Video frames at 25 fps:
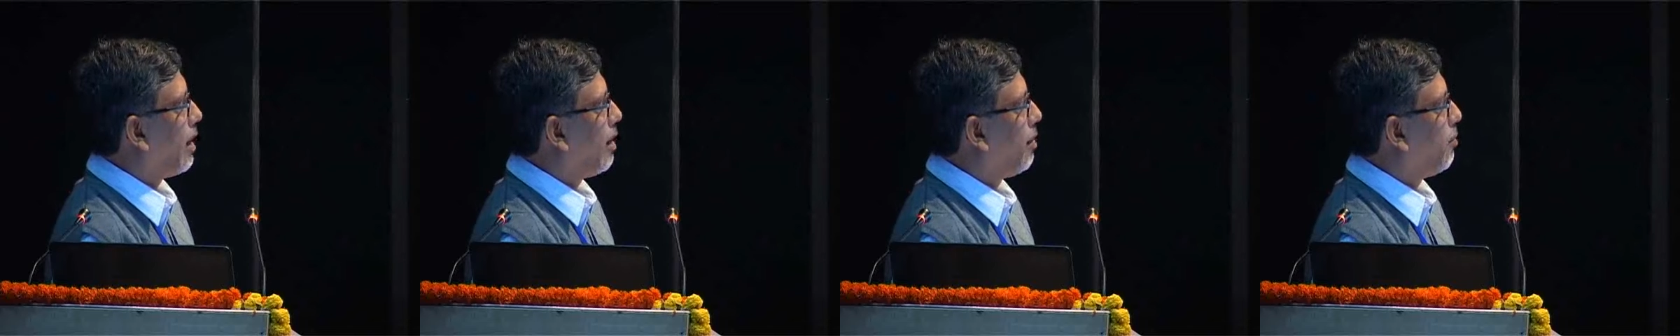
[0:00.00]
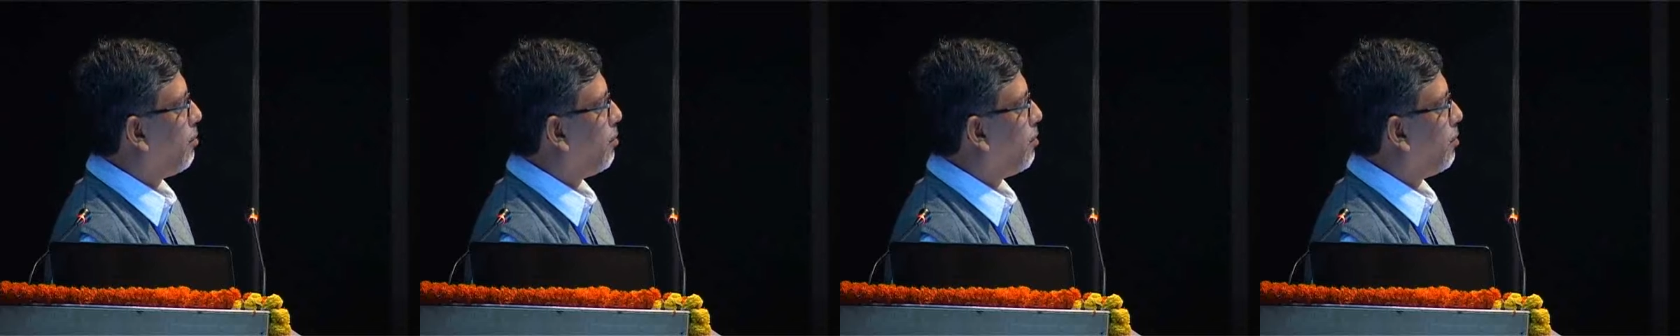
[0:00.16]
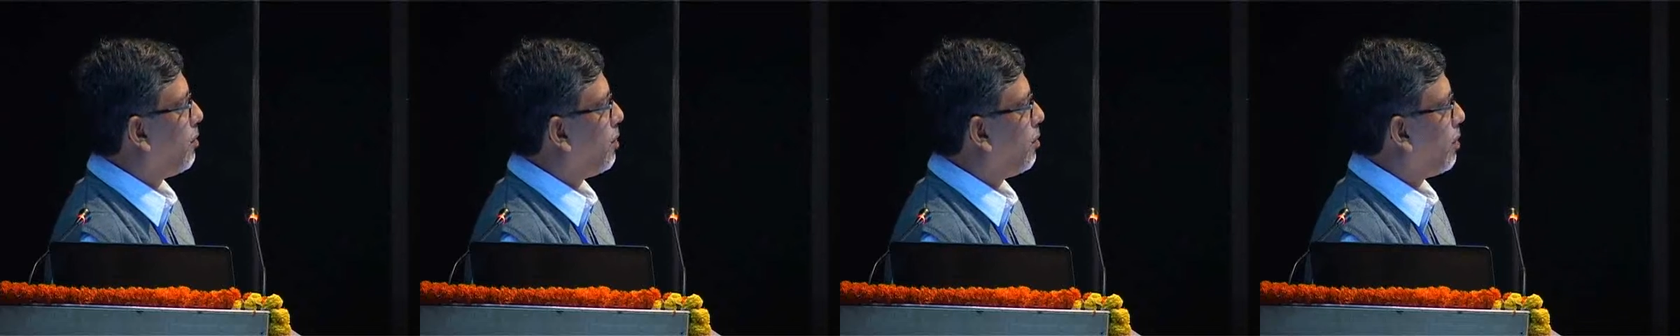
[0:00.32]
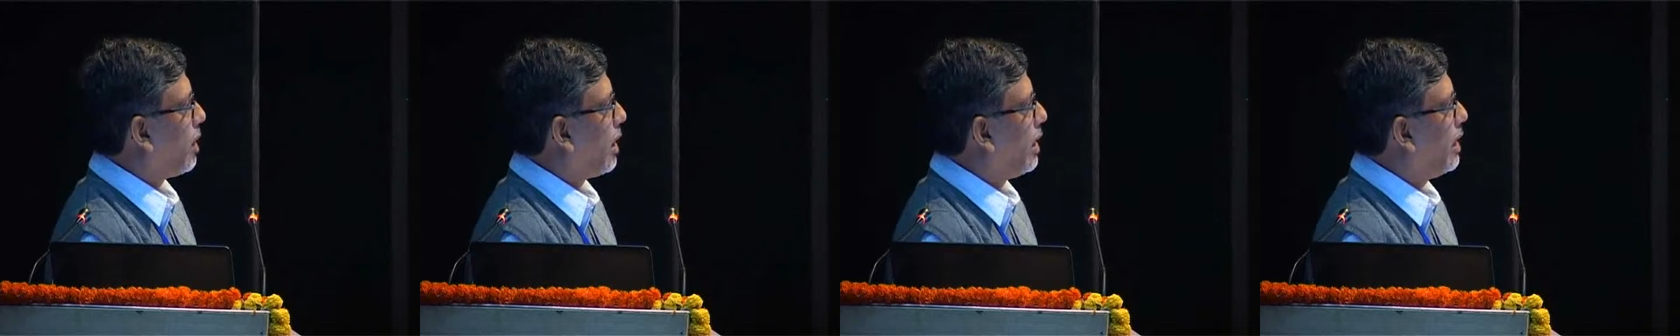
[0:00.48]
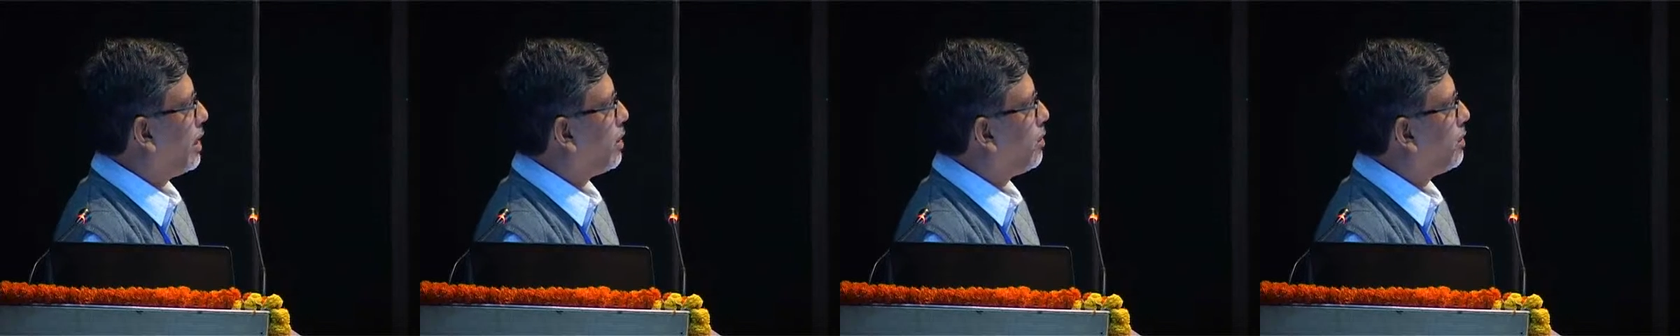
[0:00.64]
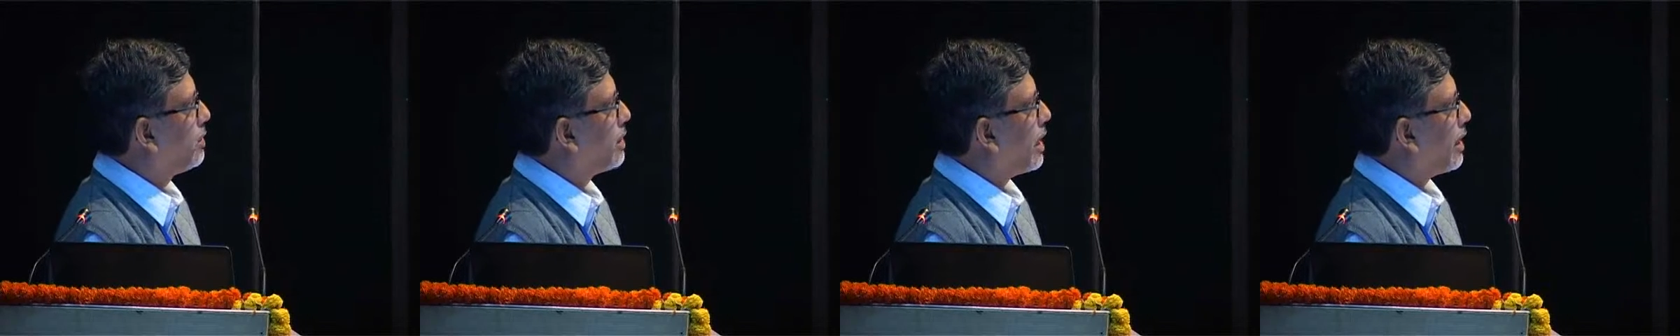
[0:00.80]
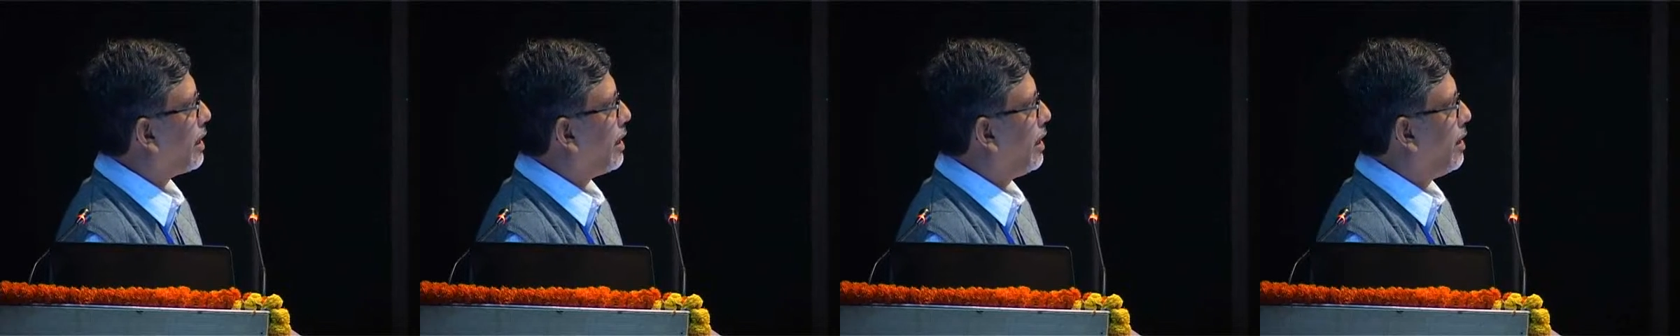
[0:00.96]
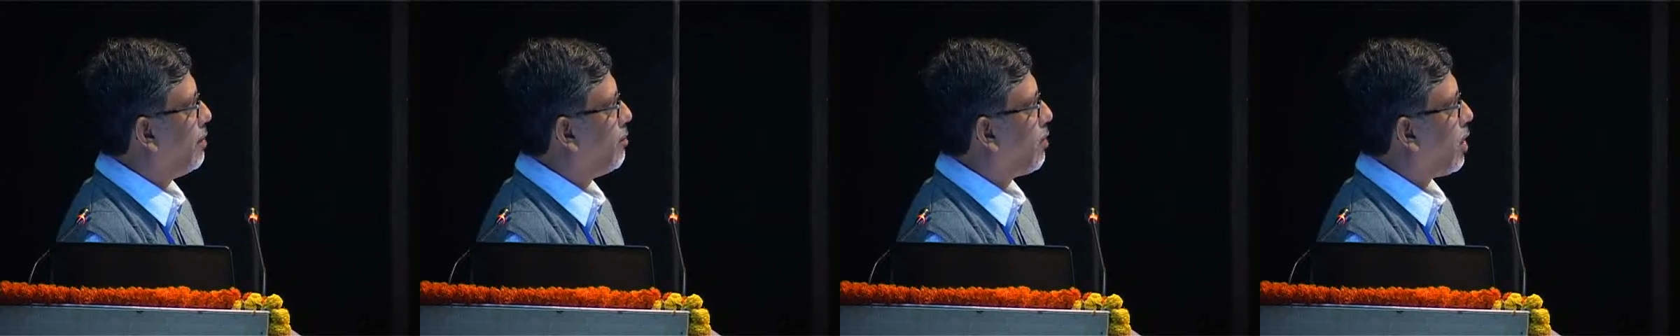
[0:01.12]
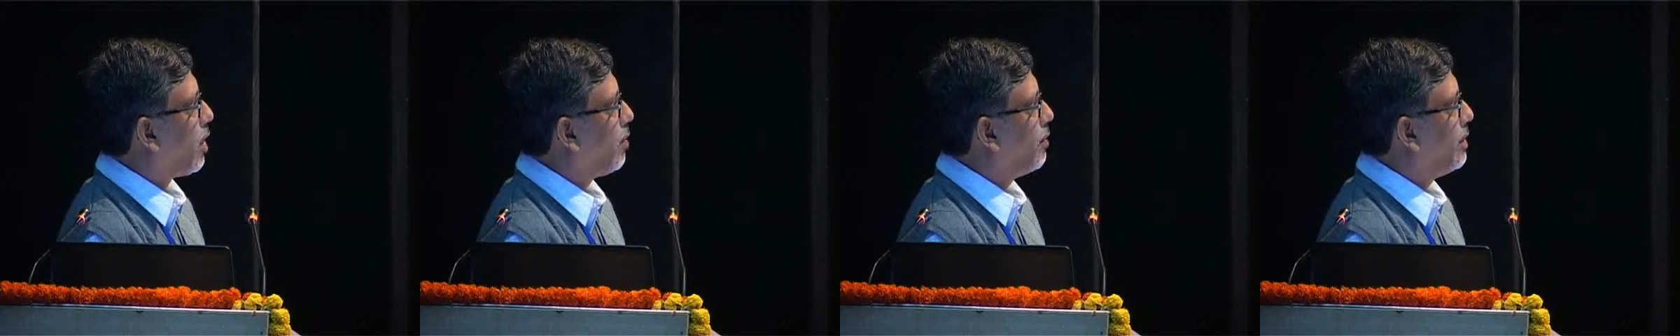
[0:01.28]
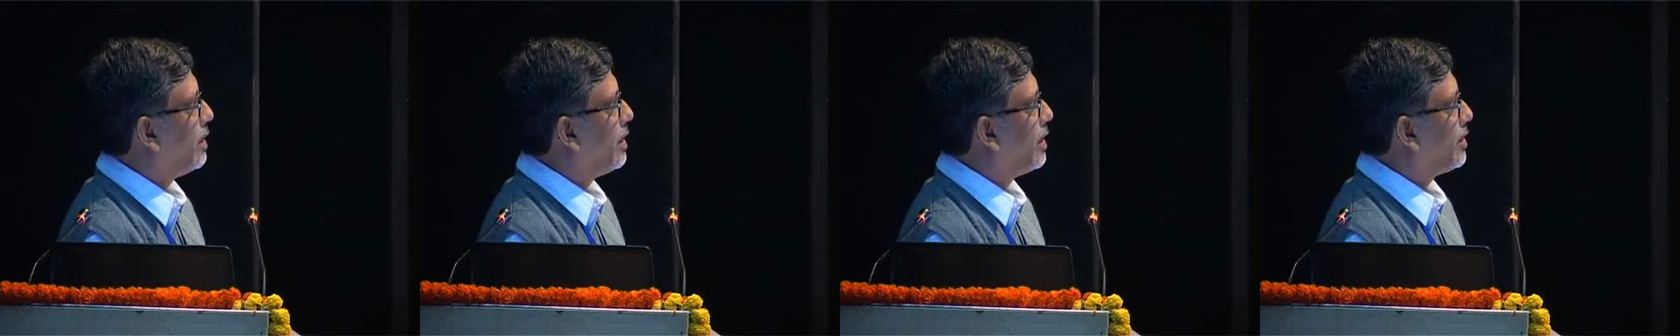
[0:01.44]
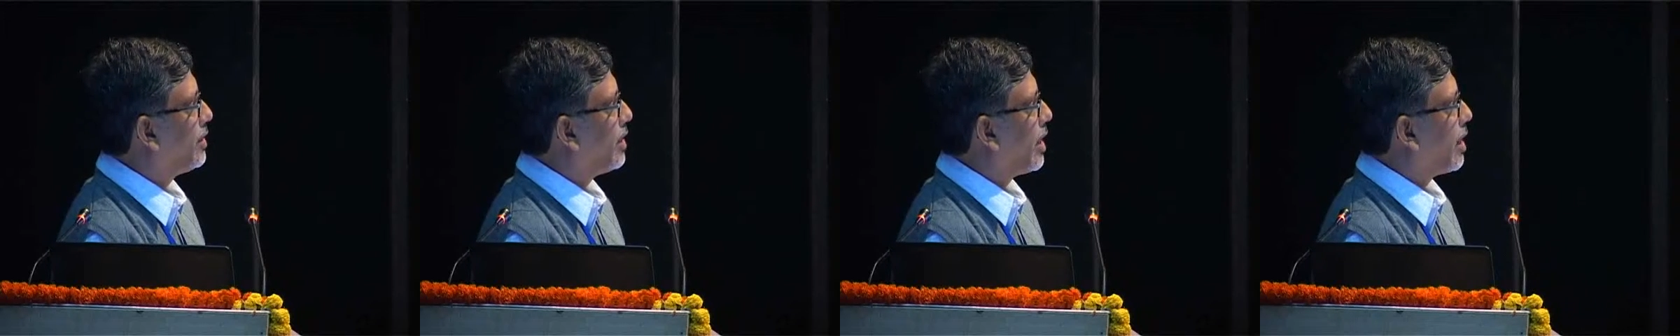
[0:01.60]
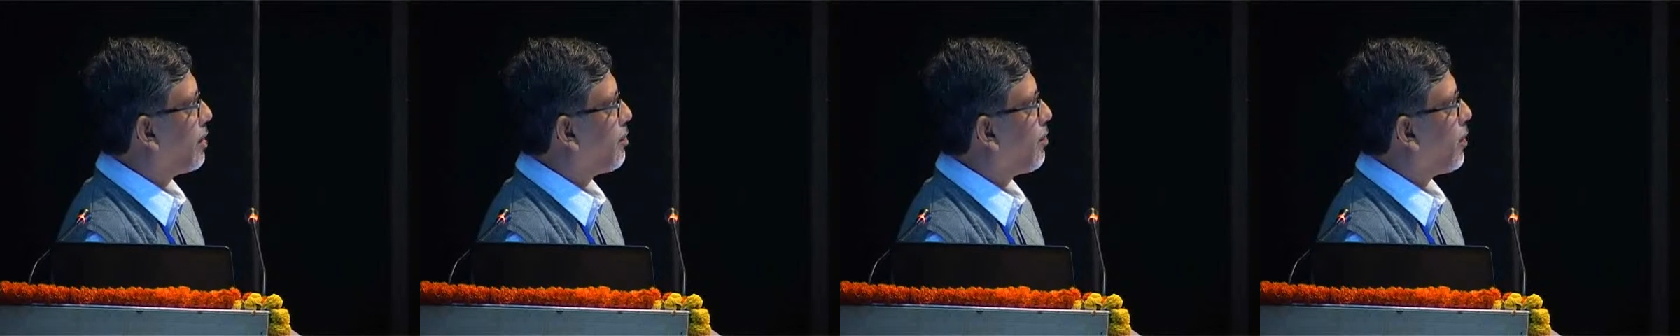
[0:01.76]
molecules that involved in the
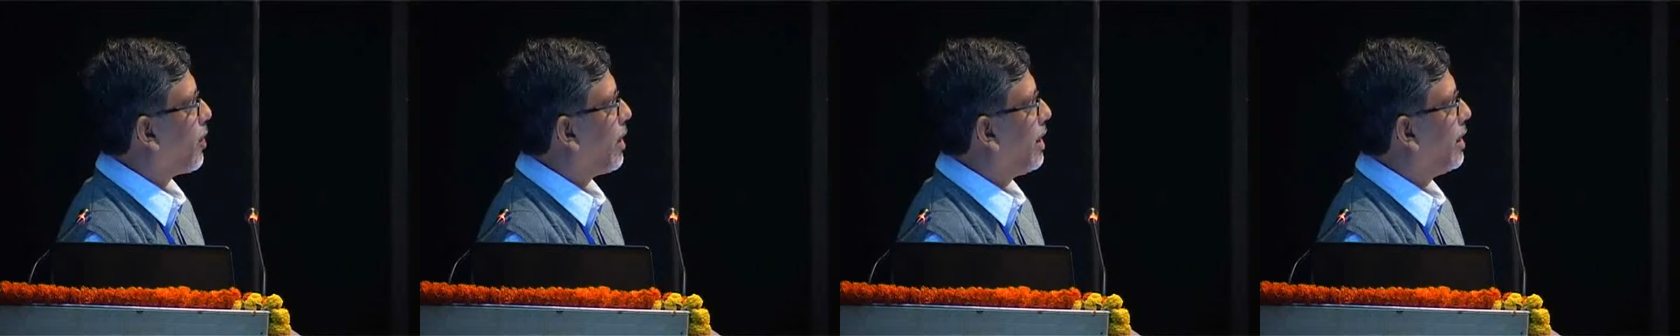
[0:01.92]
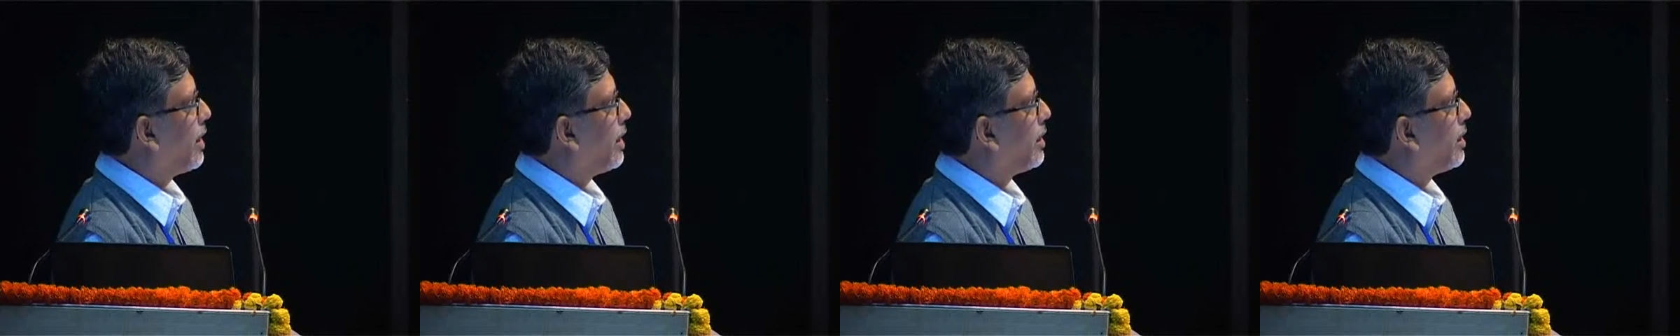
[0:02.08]
checkpoint